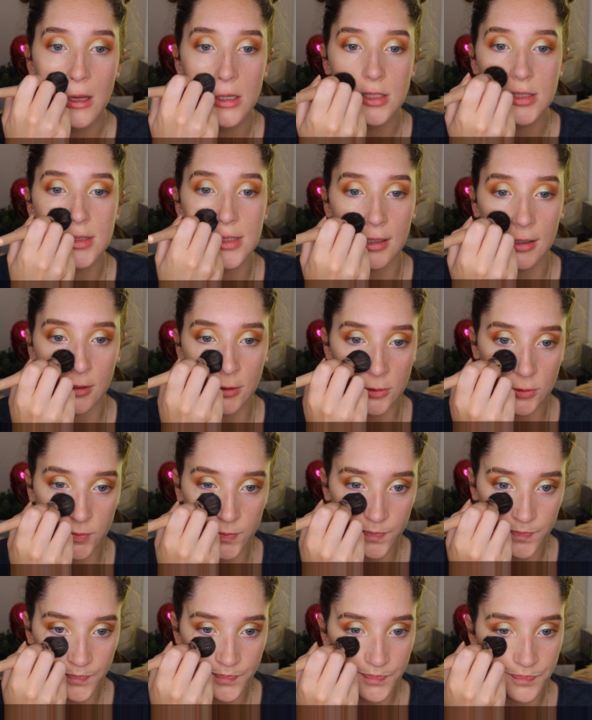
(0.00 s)

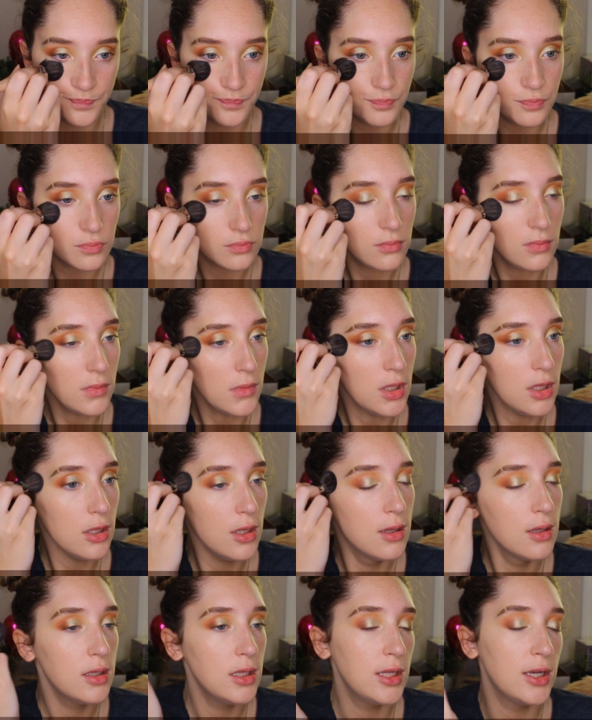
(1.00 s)
So,
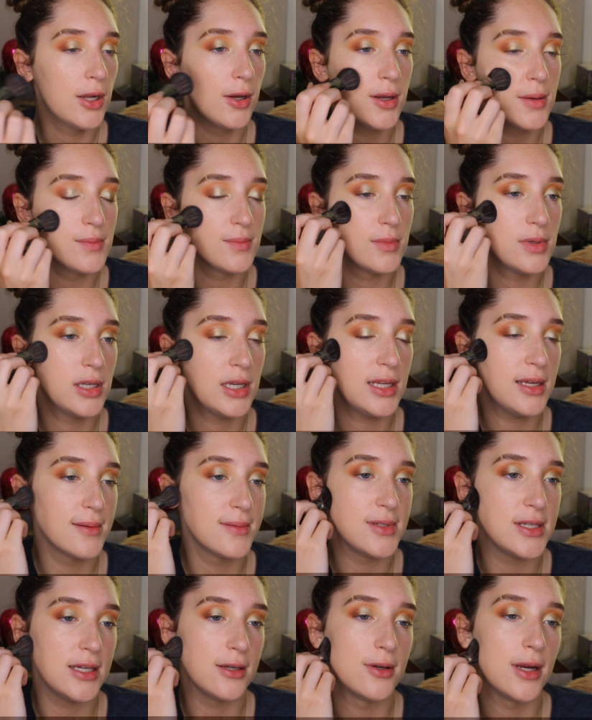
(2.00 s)
you know, I'm an
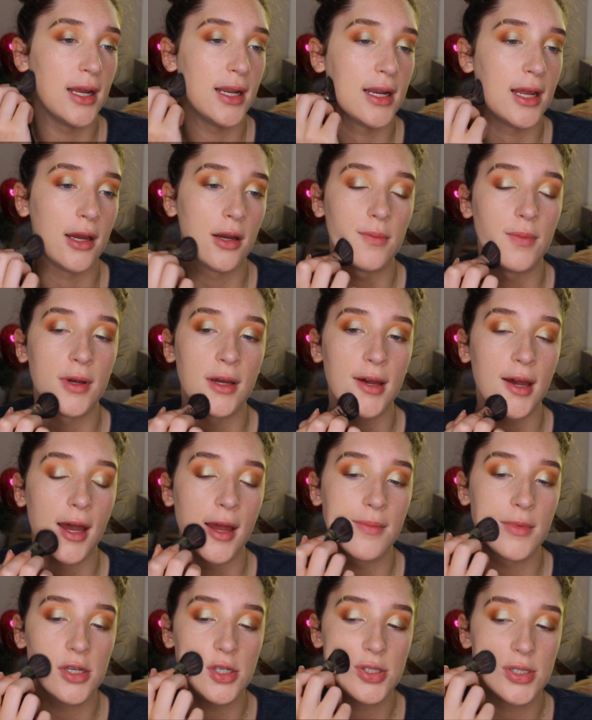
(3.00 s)
EMT right now, but
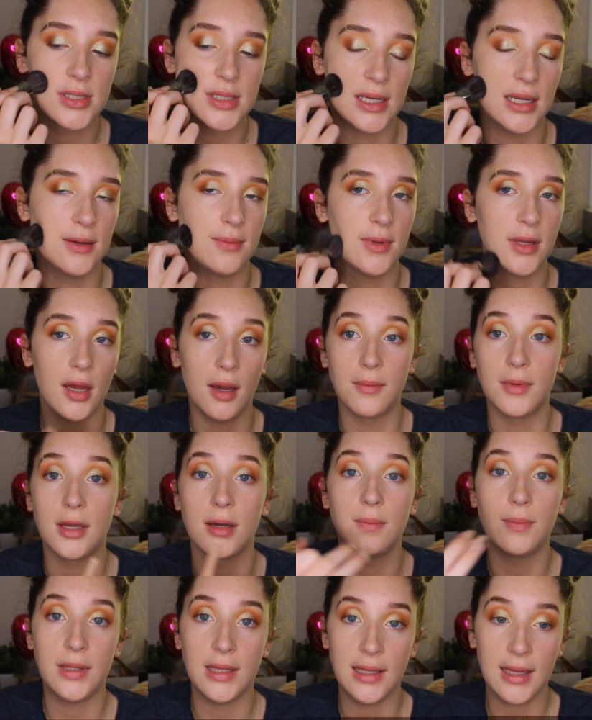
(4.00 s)
I'm interested in becoming
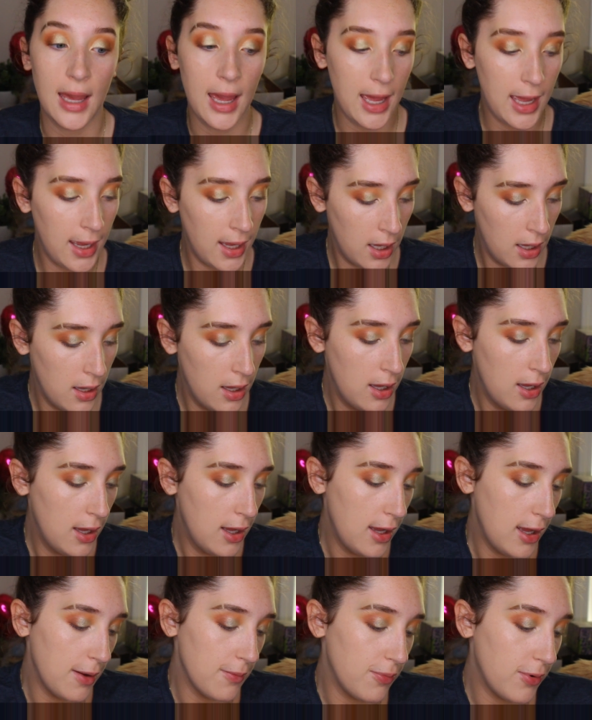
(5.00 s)
a PA.
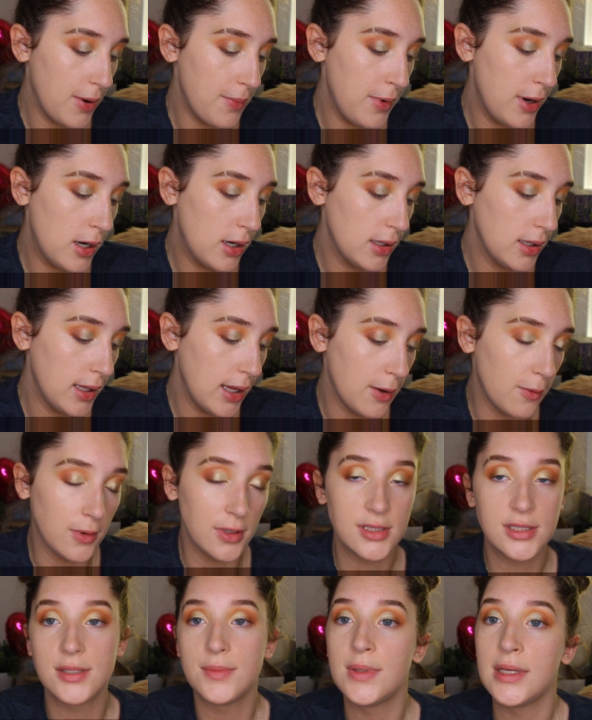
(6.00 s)
And primarily I
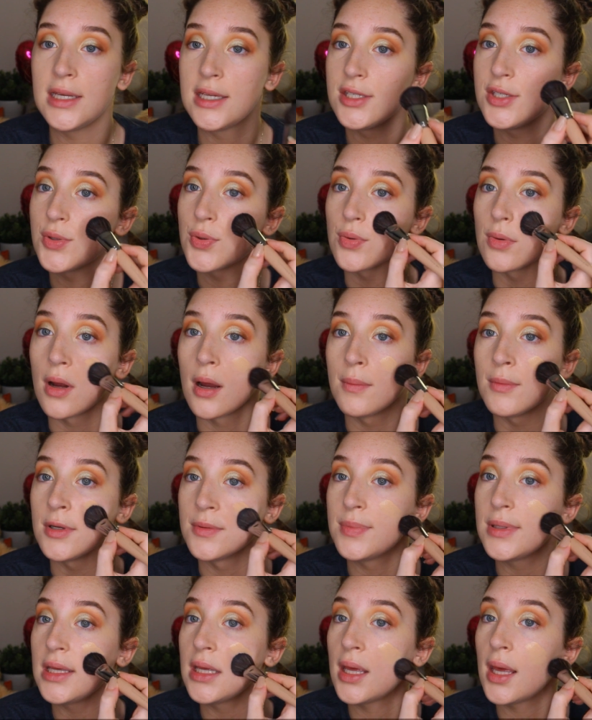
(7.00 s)
want to be a trauma
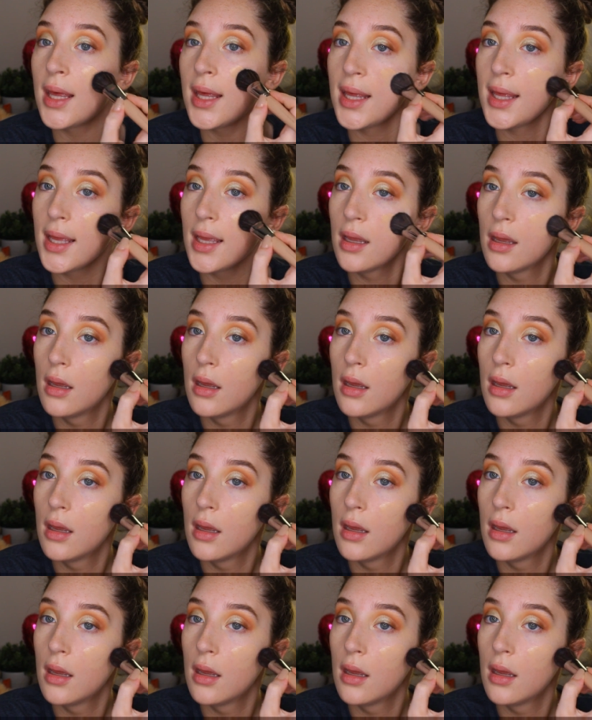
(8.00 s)
PA.